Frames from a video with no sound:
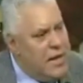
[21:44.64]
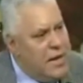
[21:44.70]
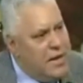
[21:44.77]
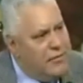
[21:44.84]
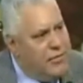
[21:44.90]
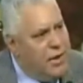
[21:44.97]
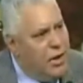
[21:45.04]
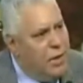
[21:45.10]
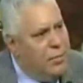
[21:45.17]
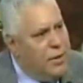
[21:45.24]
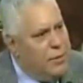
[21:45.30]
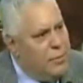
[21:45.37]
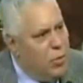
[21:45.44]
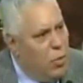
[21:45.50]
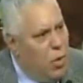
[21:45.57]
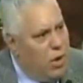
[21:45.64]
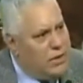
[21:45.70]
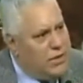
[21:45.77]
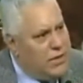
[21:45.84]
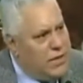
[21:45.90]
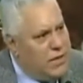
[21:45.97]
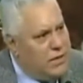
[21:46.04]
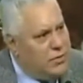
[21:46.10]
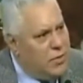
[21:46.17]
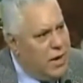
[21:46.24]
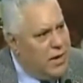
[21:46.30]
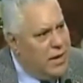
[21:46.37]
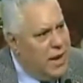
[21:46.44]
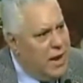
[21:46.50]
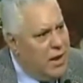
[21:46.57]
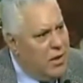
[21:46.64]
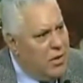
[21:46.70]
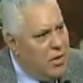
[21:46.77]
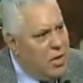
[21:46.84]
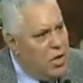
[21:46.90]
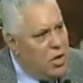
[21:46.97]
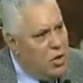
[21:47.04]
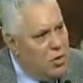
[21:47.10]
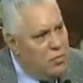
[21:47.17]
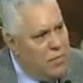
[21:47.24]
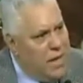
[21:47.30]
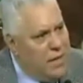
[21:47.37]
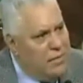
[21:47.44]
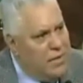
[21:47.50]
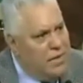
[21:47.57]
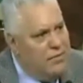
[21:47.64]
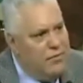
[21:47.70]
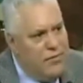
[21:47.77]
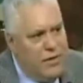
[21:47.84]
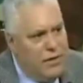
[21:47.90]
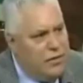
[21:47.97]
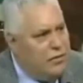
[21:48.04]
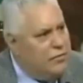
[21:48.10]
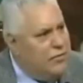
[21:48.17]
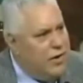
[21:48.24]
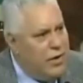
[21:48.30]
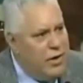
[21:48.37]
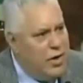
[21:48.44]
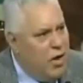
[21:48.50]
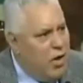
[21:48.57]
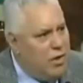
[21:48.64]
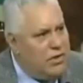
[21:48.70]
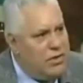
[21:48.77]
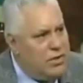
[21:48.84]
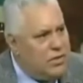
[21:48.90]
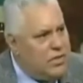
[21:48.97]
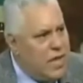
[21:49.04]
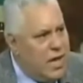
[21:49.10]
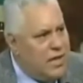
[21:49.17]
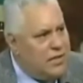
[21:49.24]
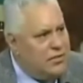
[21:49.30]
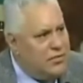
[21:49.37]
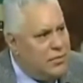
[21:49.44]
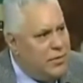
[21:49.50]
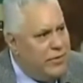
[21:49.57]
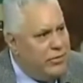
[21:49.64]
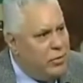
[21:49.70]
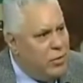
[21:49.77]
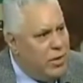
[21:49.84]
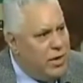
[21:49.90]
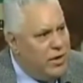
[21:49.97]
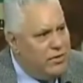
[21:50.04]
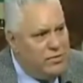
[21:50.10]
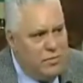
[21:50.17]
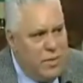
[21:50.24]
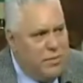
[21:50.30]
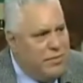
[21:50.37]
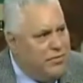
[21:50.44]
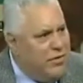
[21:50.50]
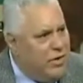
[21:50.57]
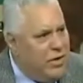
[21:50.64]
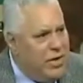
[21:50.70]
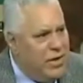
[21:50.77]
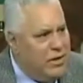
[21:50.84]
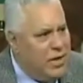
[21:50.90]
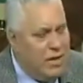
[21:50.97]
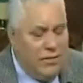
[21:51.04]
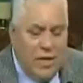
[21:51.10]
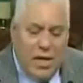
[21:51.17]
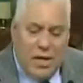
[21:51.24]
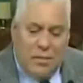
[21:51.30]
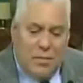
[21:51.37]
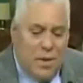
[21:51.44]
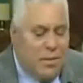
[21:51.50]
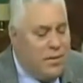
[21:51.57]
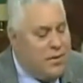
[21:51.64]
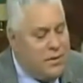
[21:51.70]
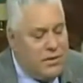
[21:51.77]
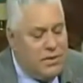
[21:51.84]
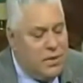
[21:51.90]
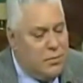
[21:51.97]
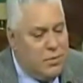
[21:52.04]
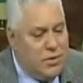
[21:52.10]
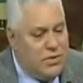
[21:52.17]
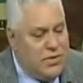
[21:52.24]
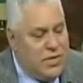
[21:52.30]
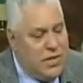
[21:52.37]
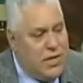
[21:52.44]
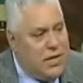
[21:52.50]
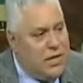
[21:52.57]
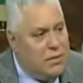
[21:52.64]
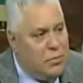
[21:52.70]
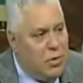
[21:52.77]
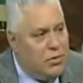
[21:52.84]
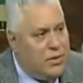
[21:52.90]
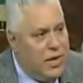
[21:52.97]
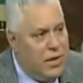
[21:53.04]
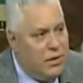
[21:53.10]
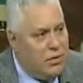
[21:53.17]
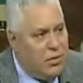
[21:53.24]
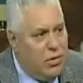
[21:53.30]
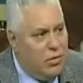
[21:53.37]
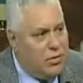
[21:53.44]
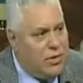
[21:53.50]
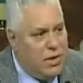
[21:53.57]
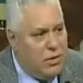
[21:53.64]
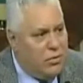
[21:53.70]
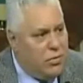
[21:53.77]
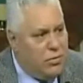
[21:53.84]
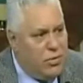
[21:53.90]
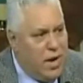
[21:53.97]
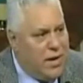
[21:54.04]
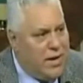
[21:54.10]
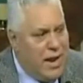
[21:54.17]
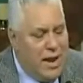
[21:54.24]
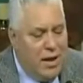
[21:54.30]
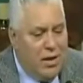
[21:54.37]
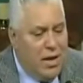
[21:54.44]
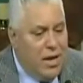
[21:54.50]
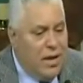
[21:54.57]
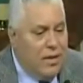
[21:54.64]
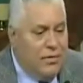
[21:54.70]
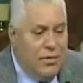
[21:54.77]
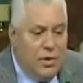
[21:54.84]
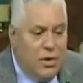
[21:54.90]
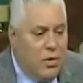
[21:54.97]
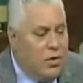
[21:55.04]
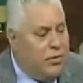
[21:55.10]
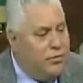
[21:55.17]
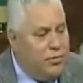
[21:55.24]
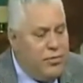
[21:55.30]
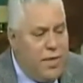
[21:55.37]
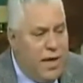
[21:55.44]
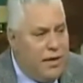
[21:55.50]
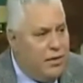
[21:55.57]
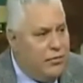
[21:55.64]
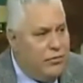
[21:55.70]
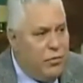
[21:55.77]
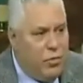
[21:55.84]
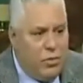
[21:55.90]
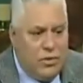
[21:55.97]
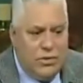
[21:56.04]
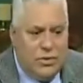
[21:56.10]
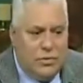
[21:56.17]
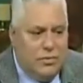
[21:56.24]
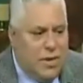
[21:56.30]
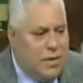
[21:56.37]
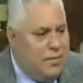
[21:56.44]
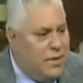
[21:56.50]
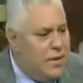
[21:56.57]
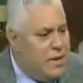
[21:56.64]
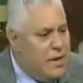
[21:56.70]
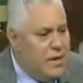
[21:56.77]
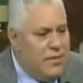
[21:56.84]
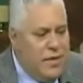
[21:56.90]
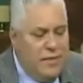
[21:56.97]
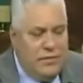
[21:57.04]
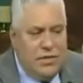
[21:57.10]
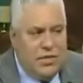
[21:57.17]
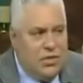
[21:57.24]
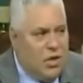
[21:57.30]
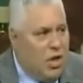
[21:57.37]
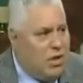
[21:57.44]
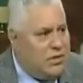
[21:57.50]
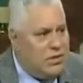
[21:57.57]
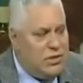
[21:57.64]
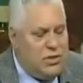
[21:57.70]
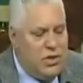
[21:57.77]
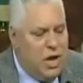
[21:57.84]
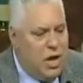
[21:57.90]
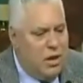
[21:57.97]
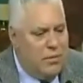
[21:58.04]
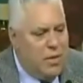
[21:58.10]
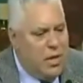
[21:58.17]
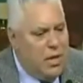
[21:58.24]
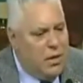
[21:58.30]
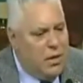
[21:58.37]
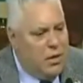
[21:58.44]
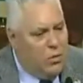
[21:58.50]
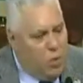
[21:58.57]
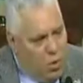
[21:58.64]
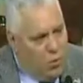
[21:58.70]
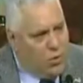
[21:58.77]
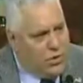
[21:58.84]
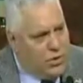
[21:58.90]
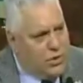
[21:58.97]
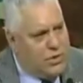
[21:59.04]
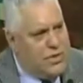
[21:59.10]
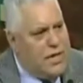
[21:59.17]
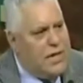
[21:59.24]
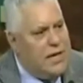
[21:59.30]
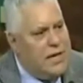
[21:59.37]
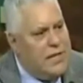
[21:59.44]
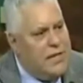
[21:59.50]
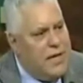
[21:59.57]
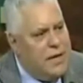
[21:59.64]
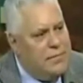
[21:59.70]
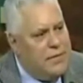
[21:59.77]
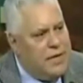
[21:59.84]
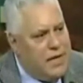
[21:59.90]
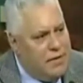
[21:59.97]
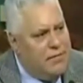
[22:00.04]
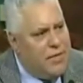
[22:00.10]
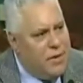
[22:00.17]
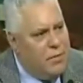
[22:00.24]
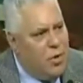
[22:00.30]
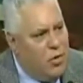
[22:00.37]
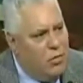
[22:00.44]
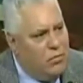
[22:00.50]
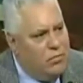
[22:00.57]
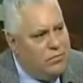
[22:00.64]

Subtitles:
If there are people watching us right now who maybe feel very ostracized from everyone else, maybe very unloved, maybe there's someone sitting in a motel or a hotel room right now, they're going through that divorce, or maybe they just lost a job. What would you say to them to give them hope?